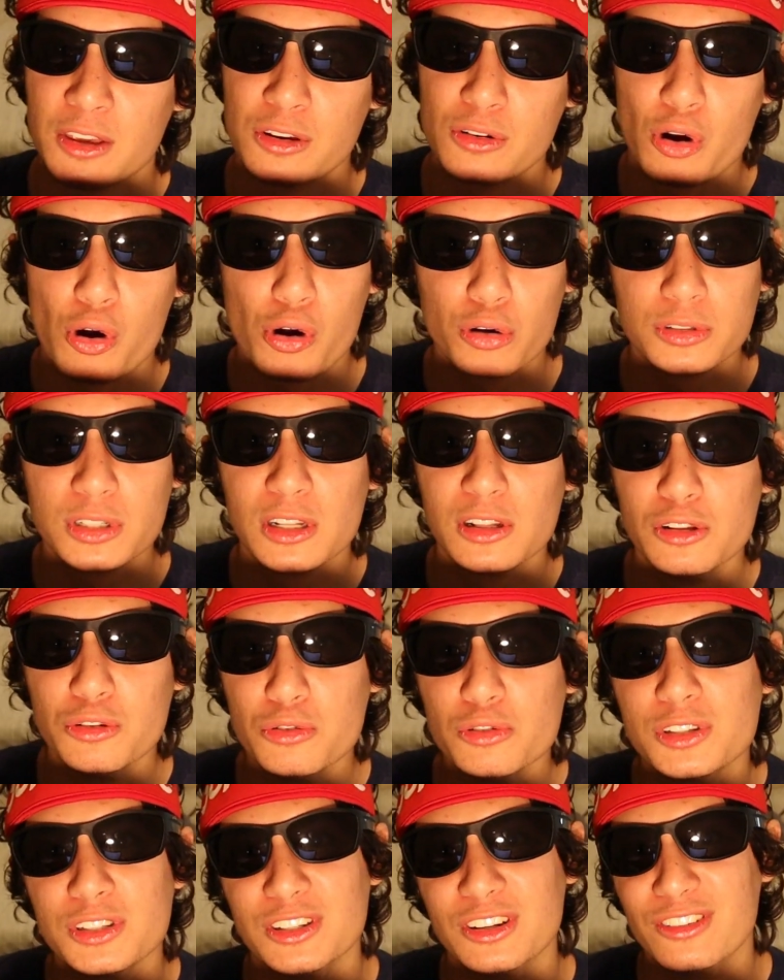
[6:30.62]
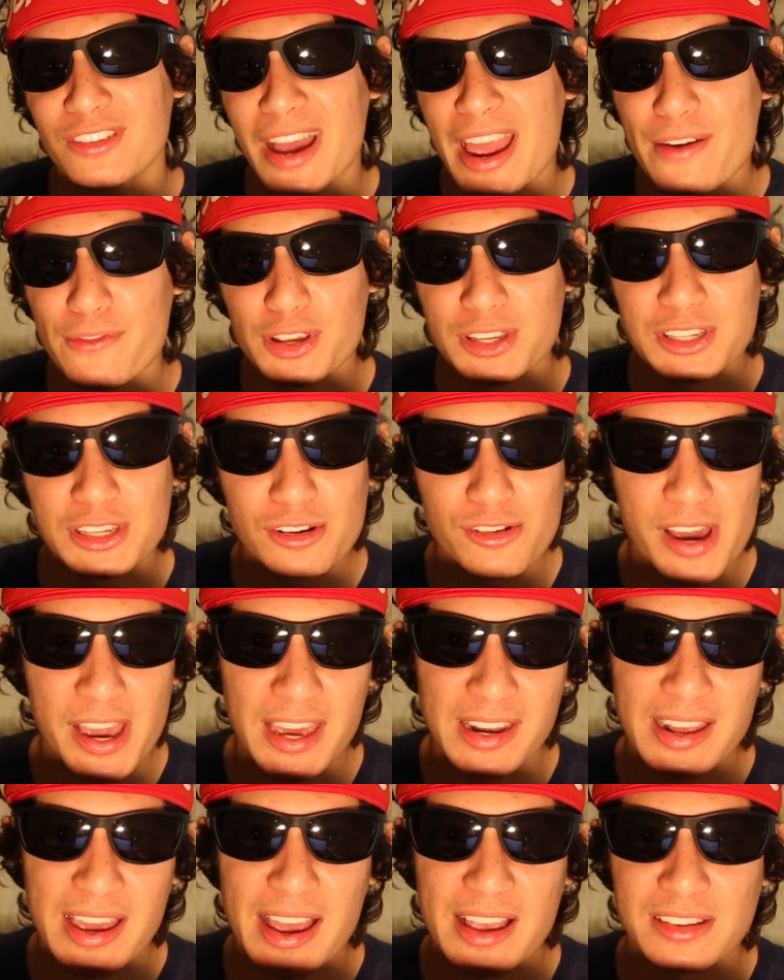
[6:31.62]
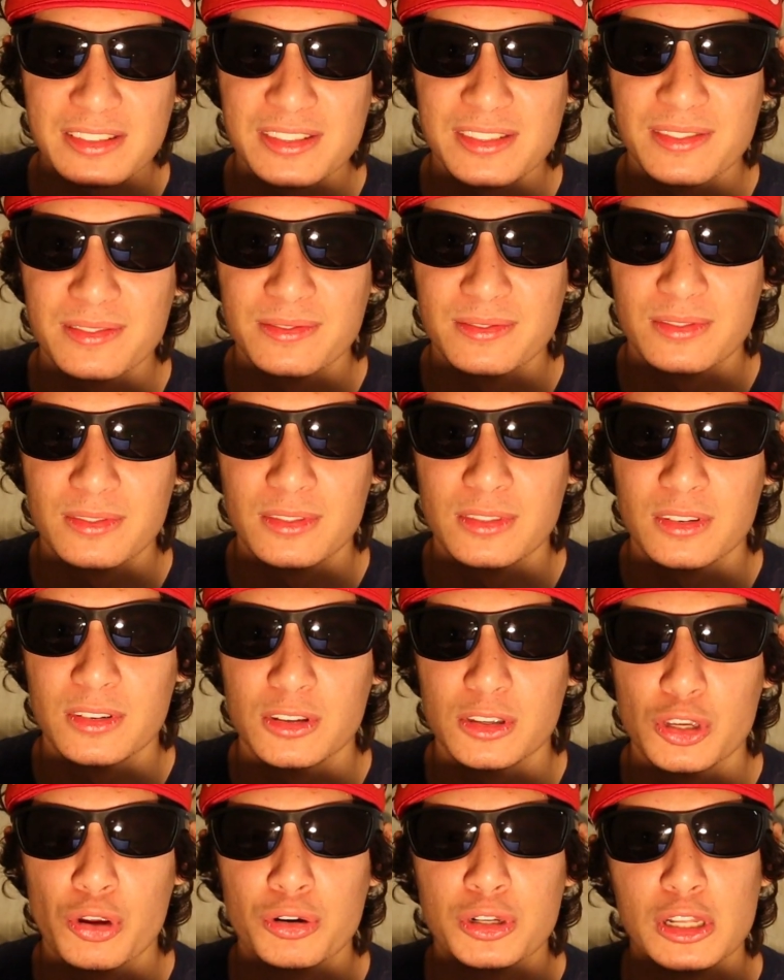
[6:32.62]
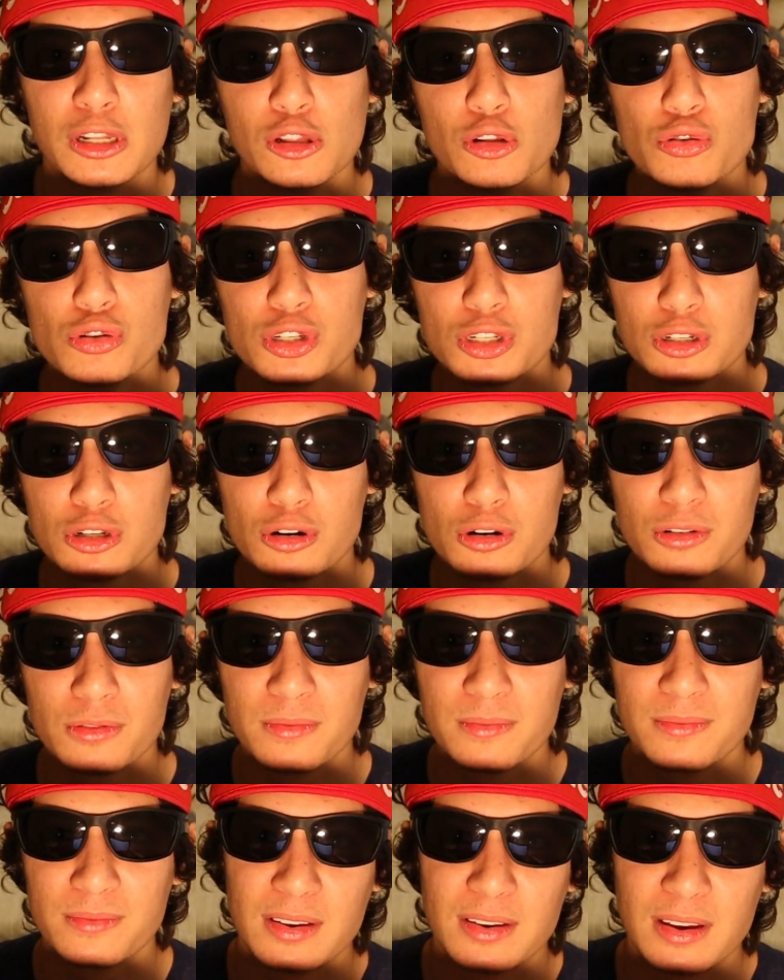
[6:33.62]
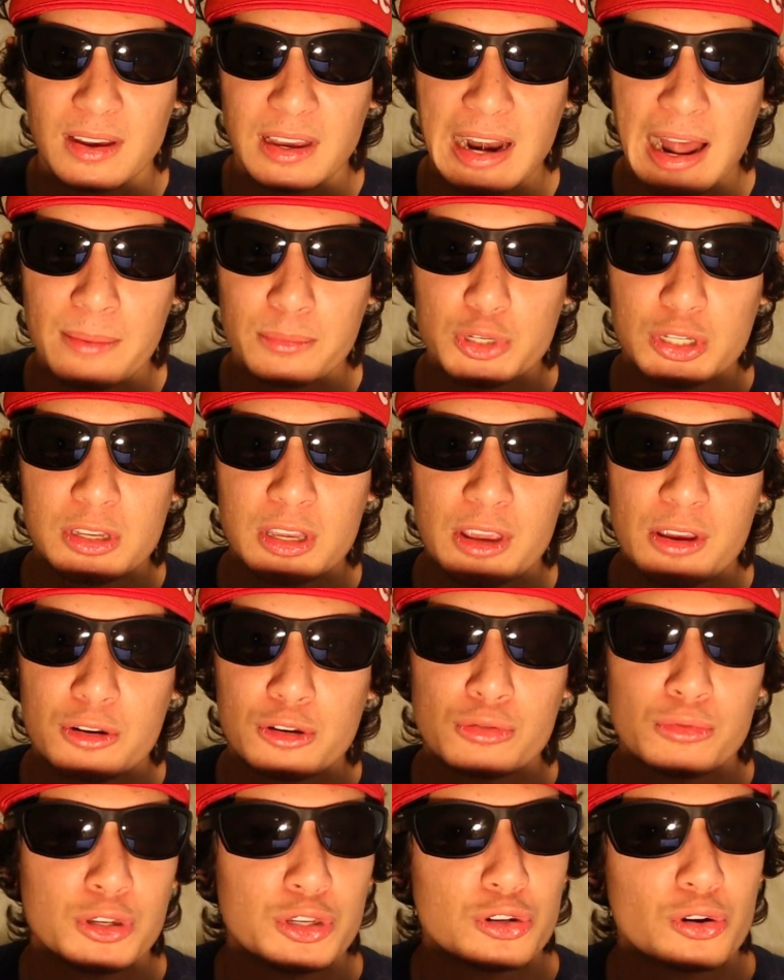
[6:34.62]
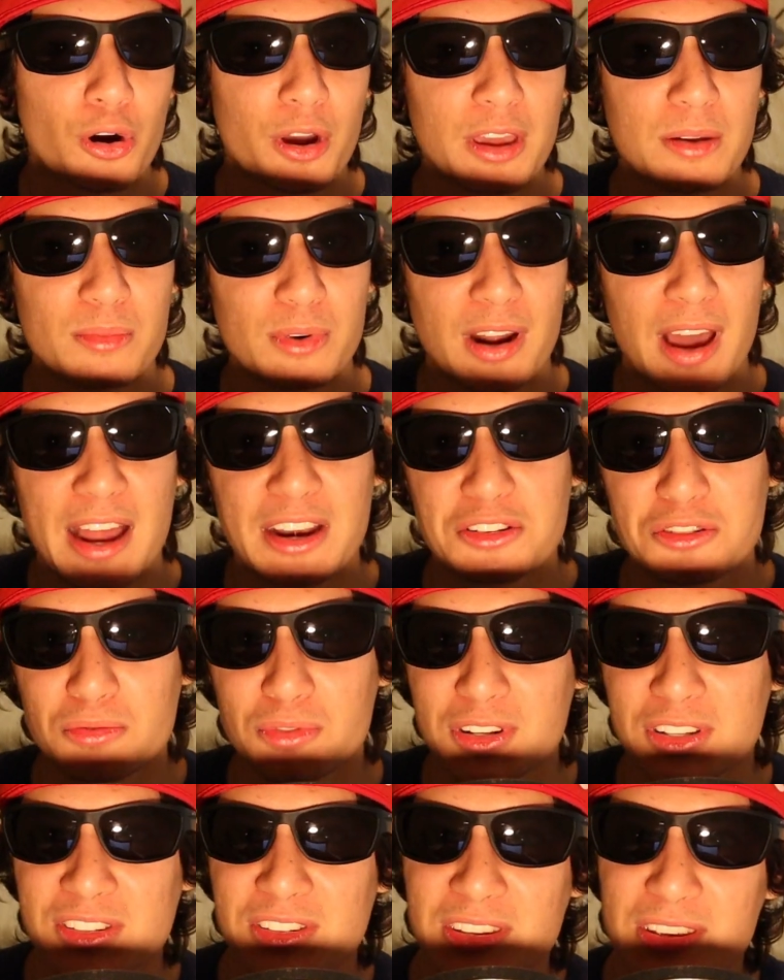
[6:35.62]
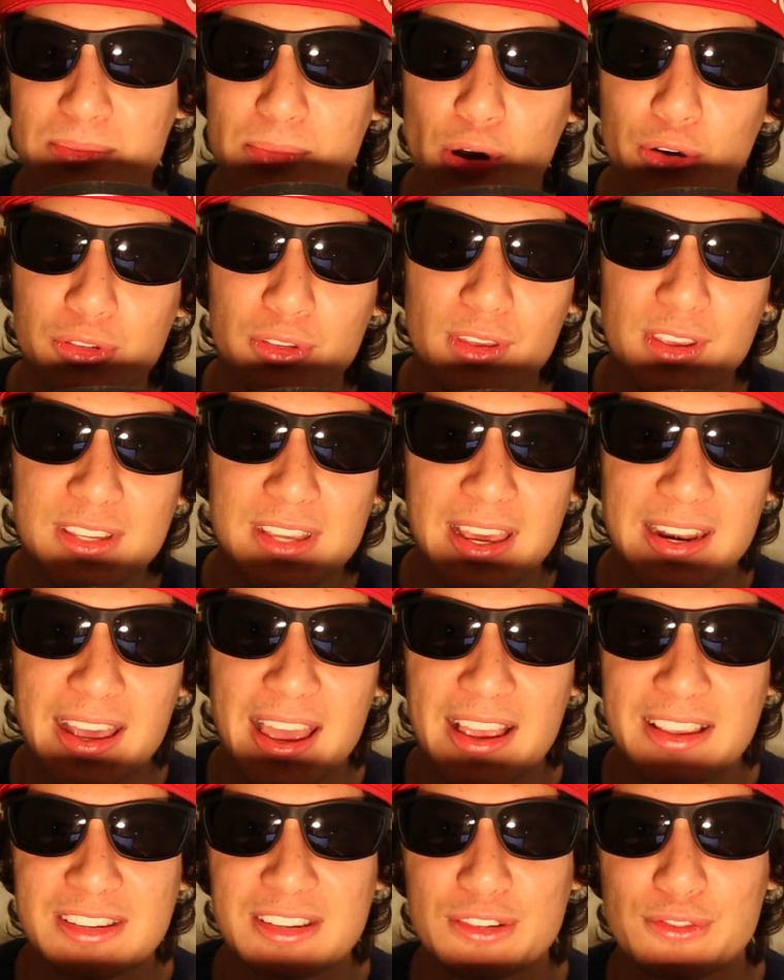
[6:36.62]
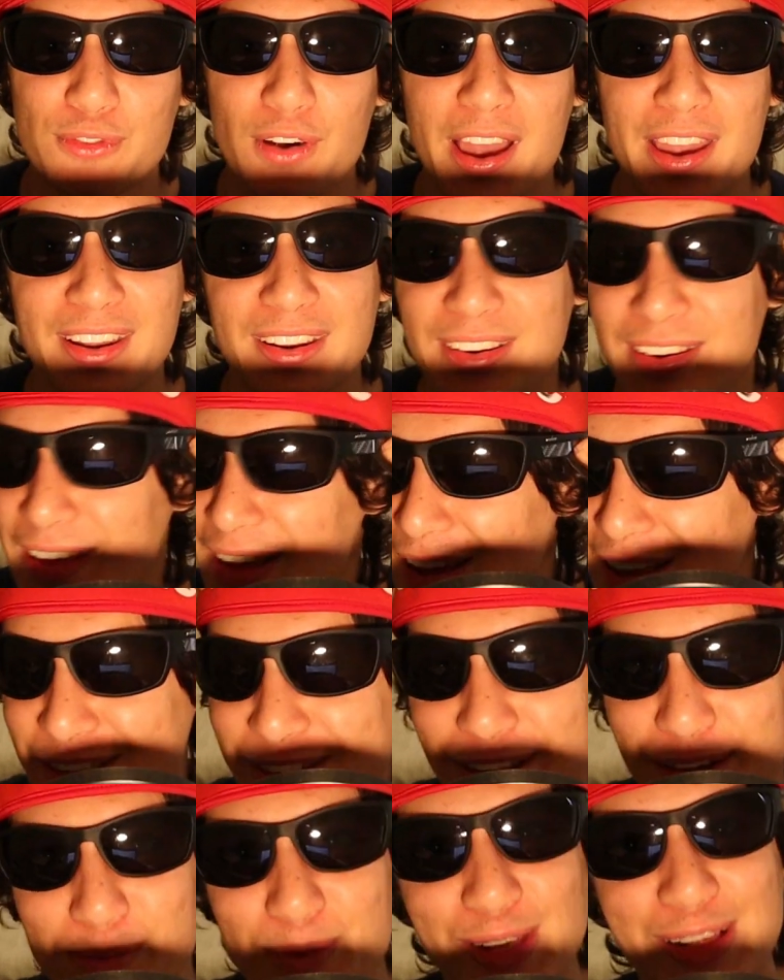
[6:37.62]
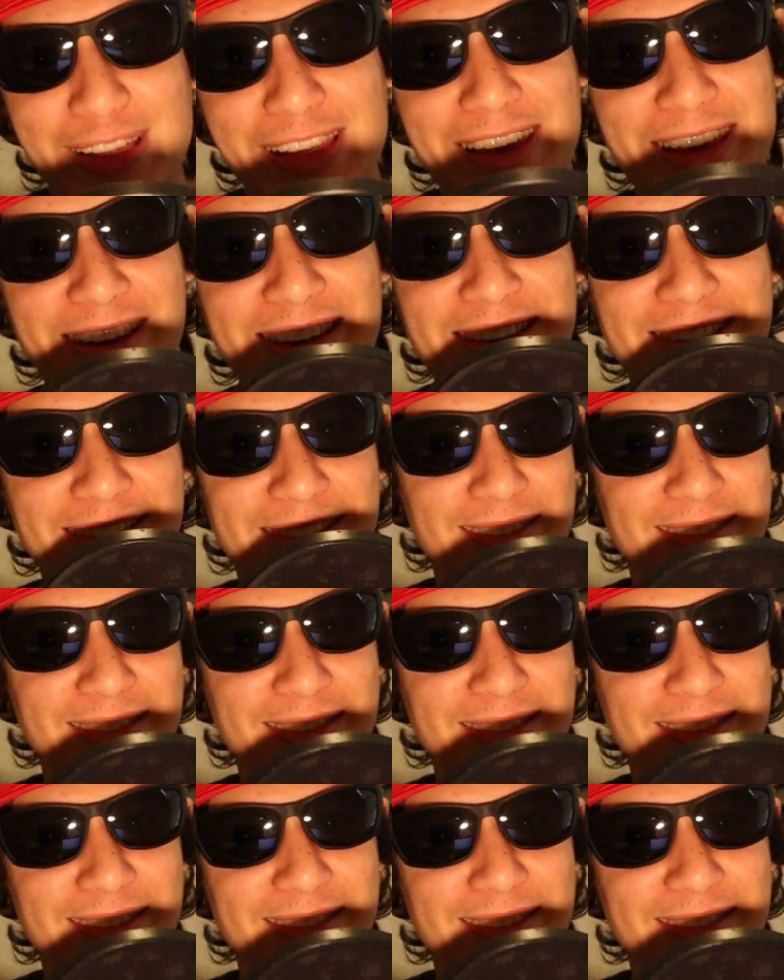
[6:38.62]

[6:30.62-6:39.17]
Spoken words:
You're all delusional. Every single head ass, you're delusional. And I'm just here to enjoy it, bruh. I just want to see both of these head asses fight. It's going to be lit.